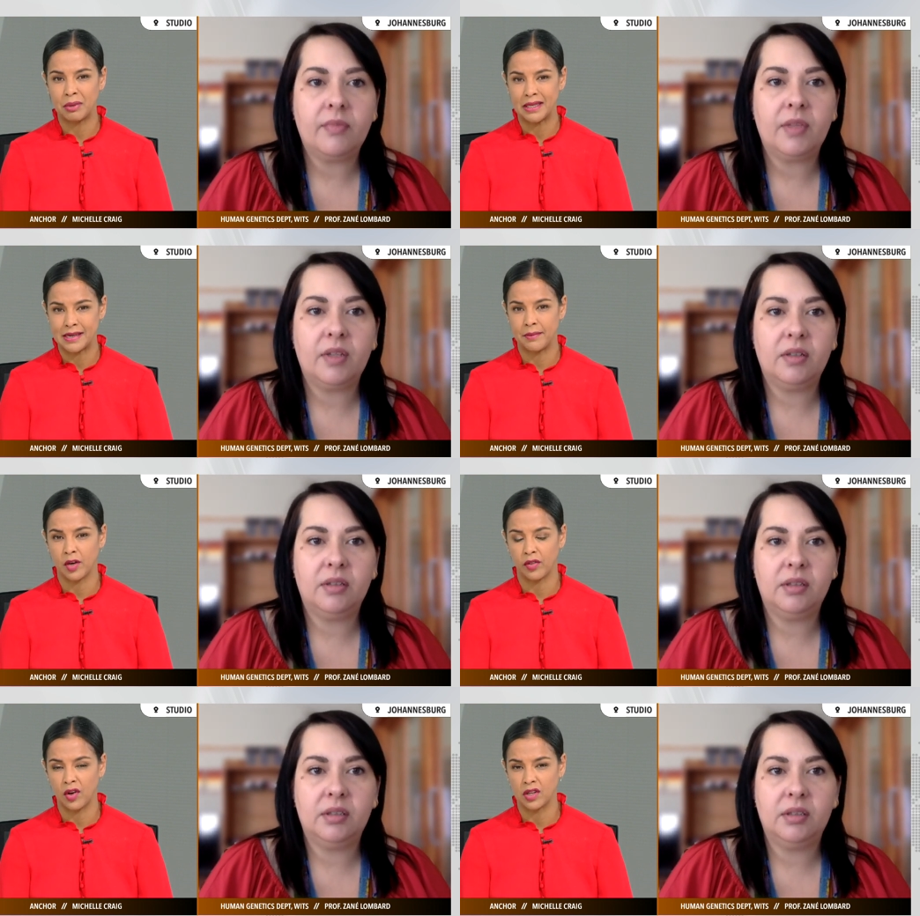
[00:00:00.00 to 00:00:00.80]
Speaker 1: pandemic on
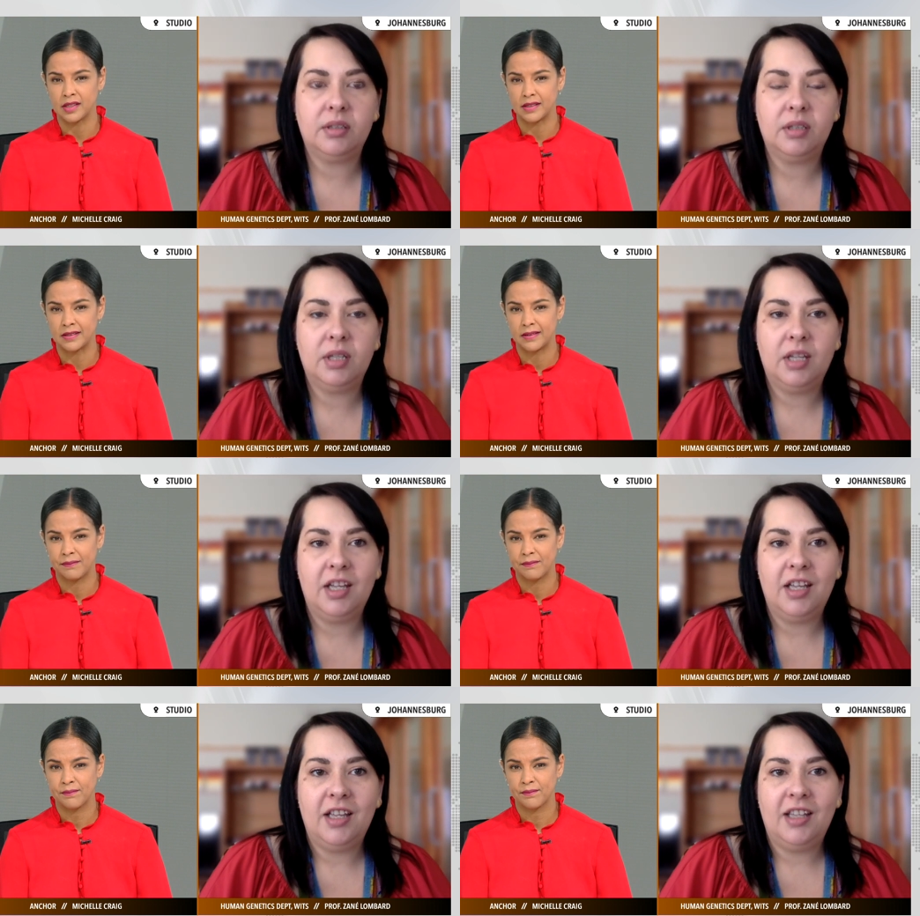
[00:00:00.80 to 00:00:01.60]
the continent.
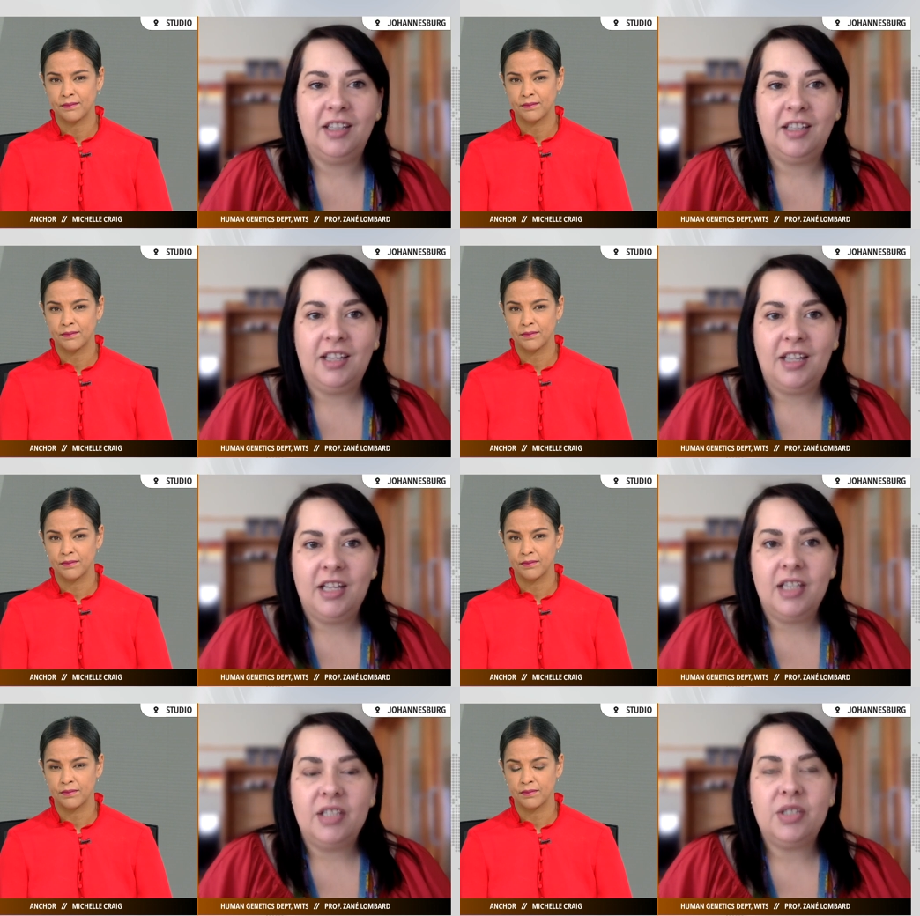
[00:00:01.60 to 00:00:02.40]

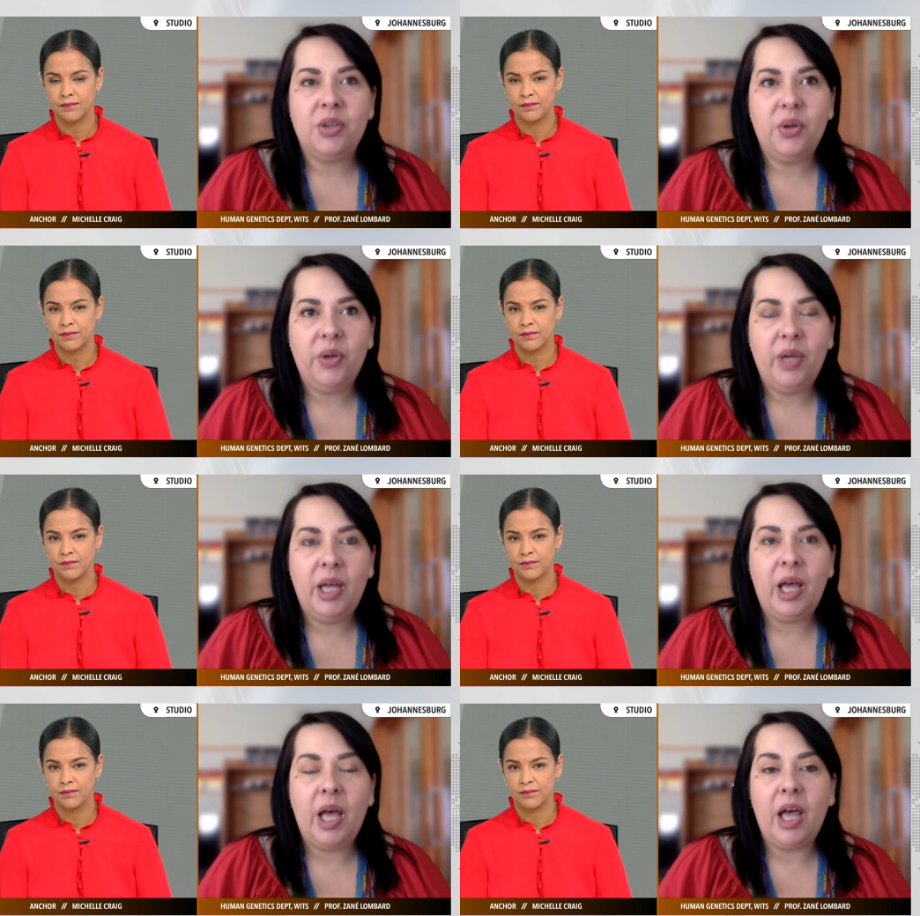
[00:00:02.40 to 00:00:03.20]
Speaker 2: So
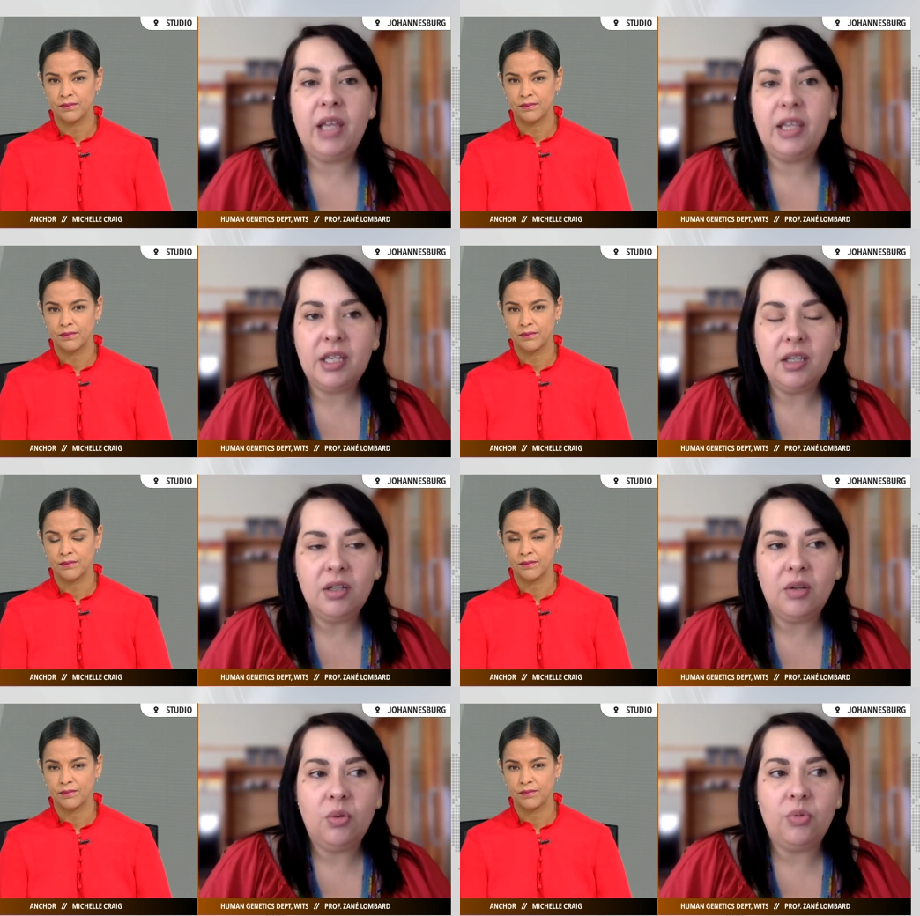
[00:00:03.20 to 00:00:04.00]
I think
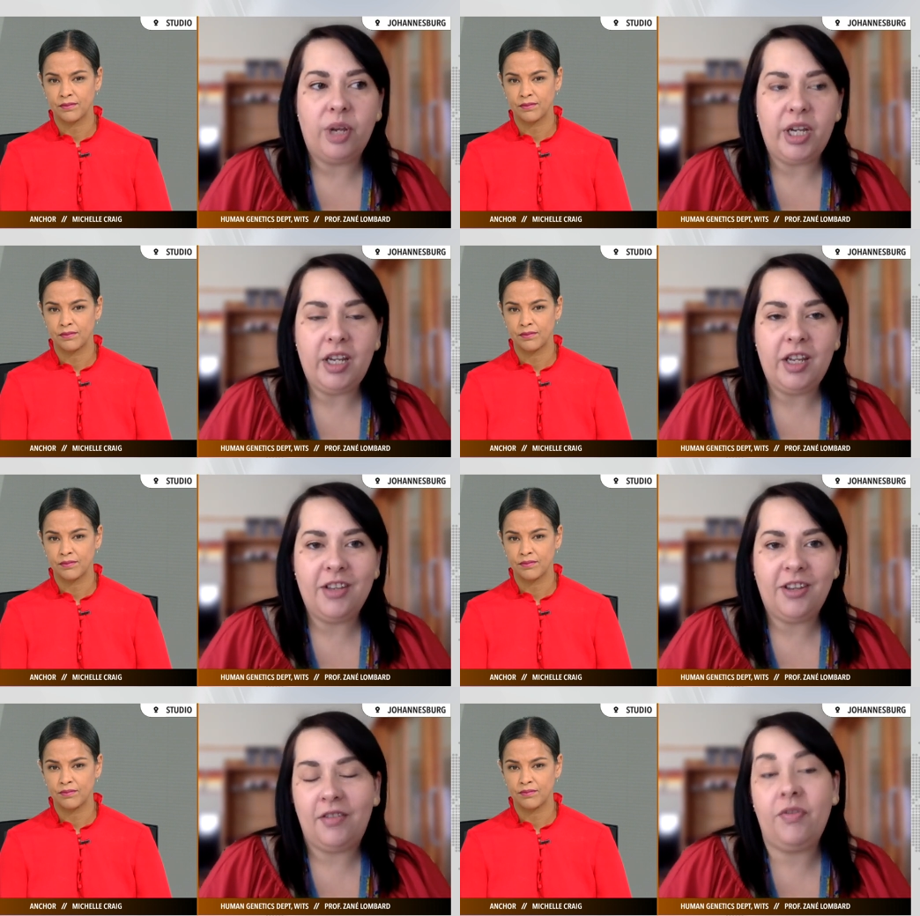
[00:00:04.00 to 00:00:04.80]

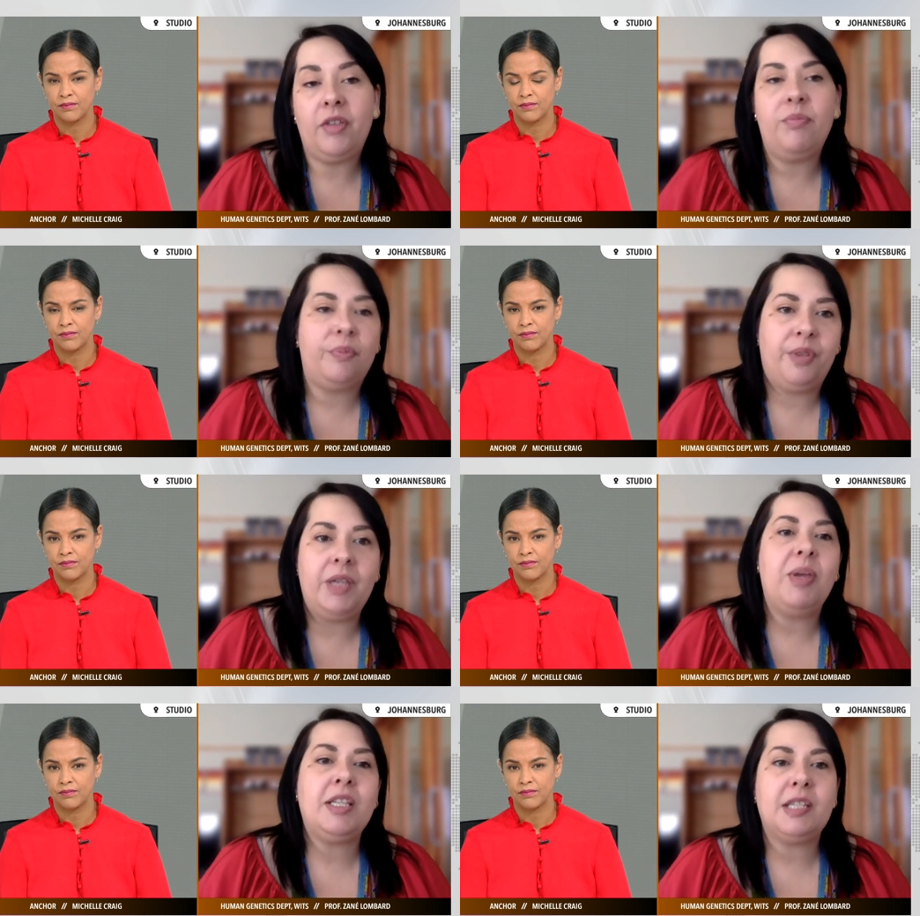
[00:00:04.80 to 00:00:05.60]
already th- there are
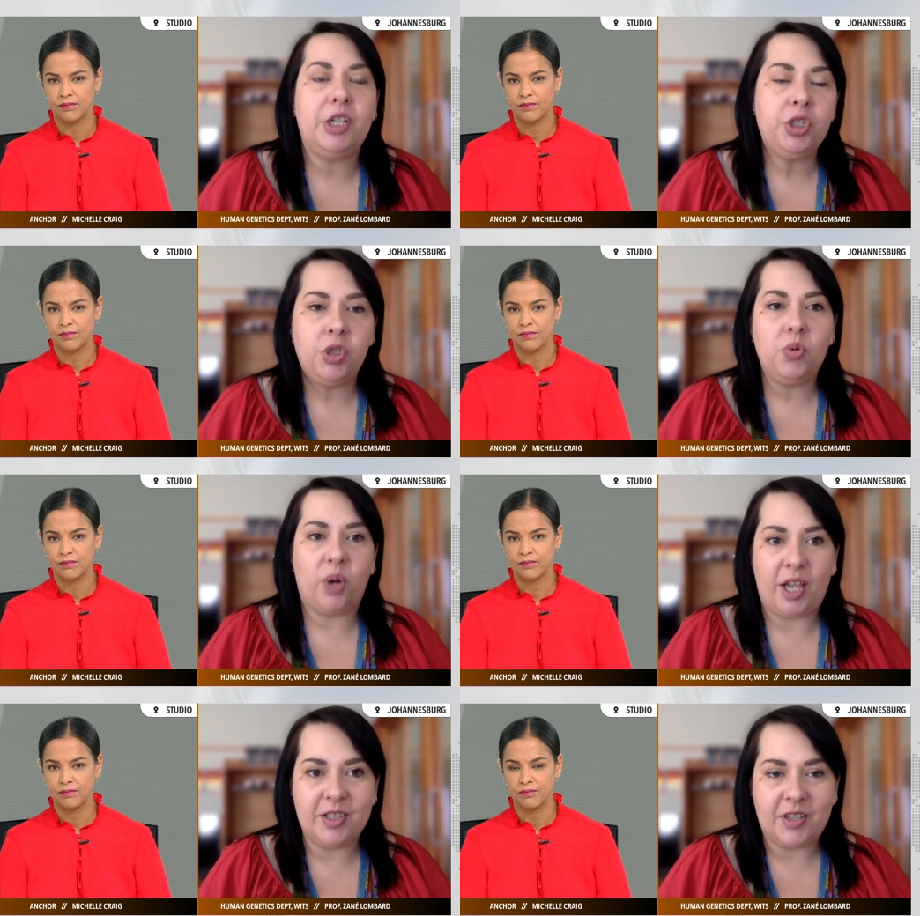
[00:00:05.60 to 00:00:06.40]
basically two
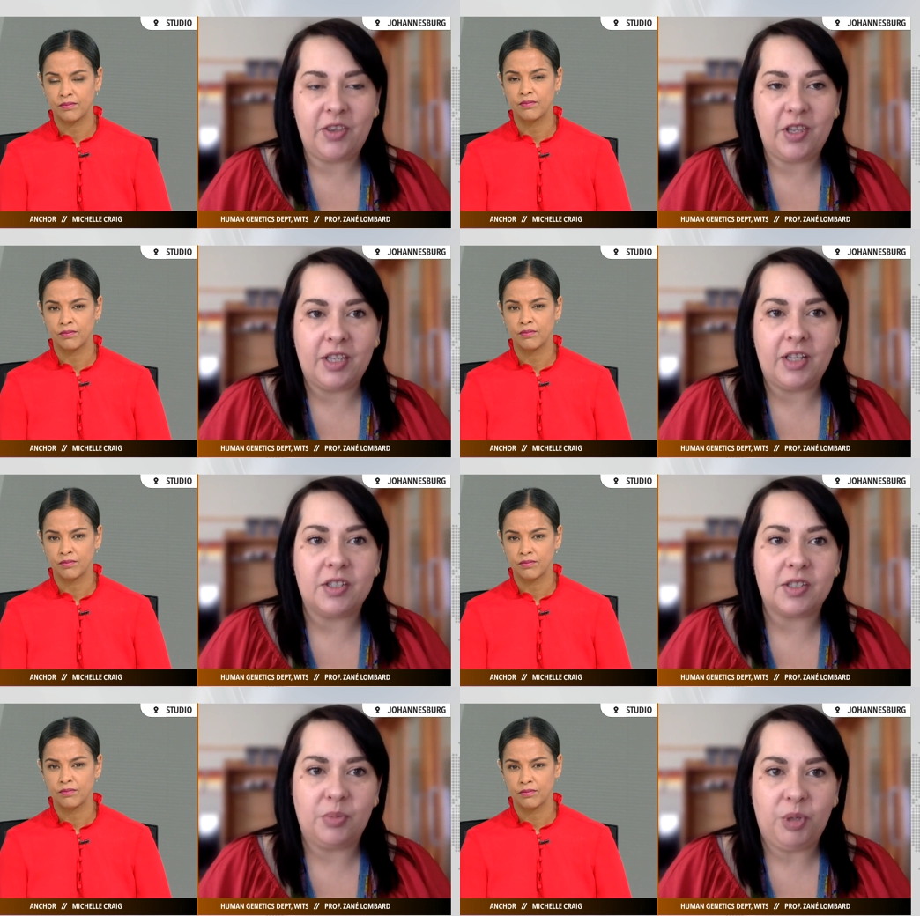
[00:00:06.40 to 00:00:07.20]
ways I think that this
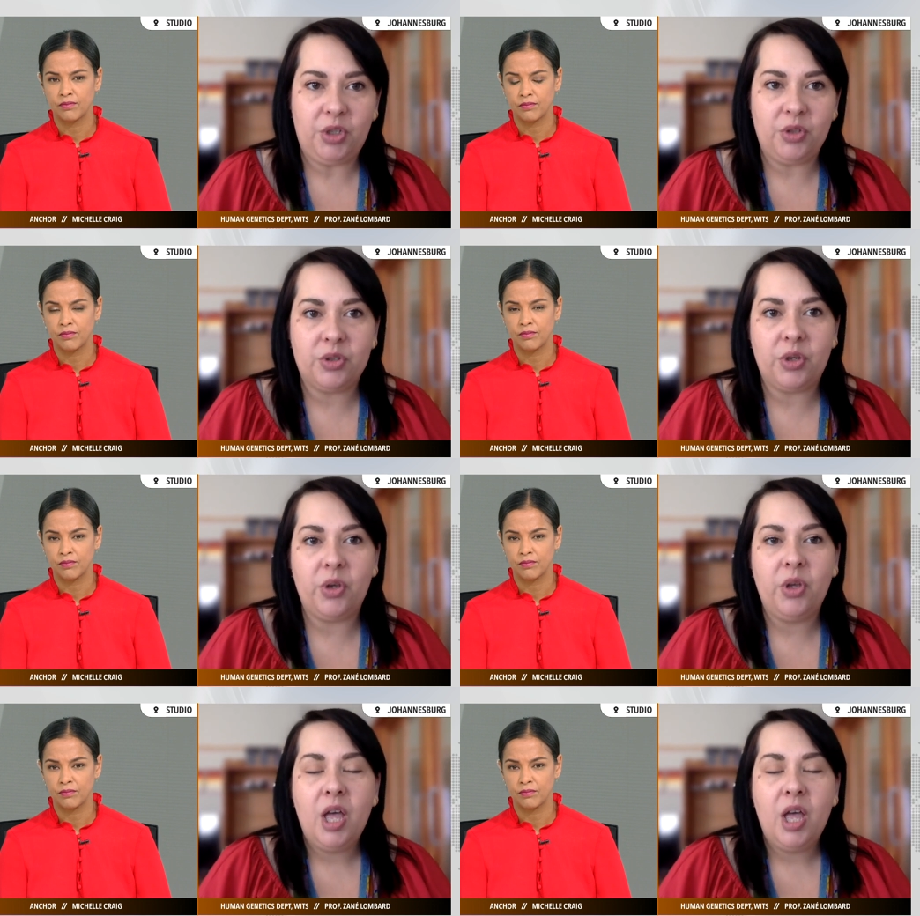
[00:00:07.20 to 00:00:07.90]
can be used. So